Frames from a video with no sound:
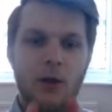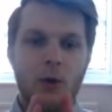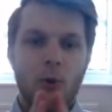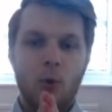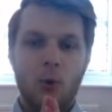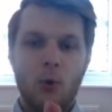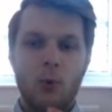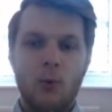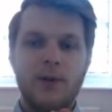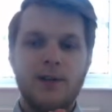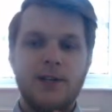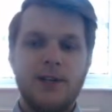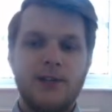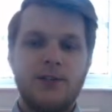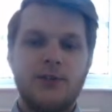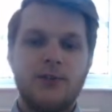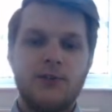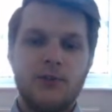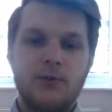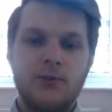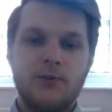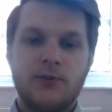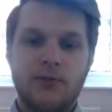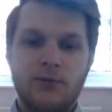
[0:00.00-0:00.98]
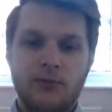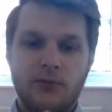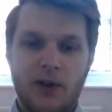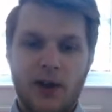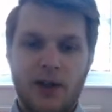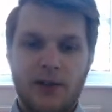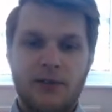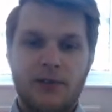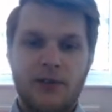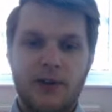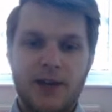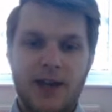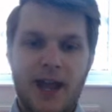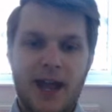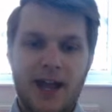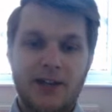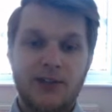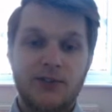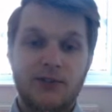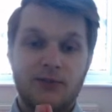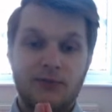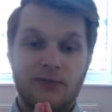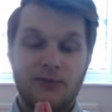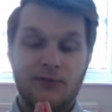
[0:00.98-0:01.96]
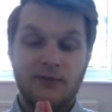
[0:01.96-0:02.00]
all we need to do to find the
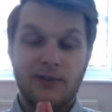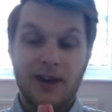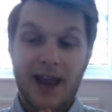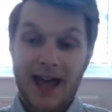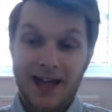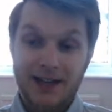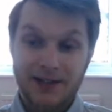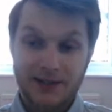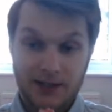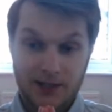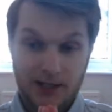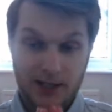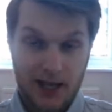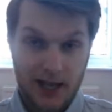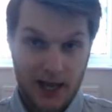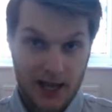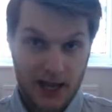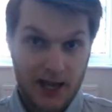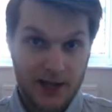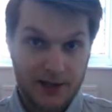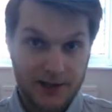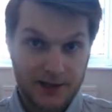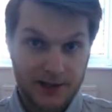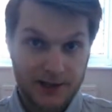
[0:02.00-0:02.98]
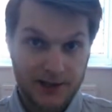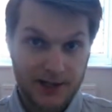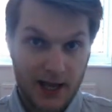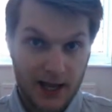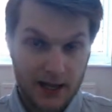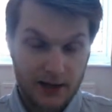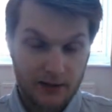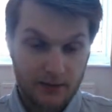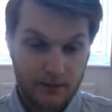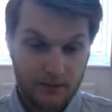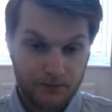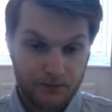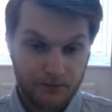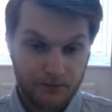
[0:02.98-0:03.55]
next flat key instead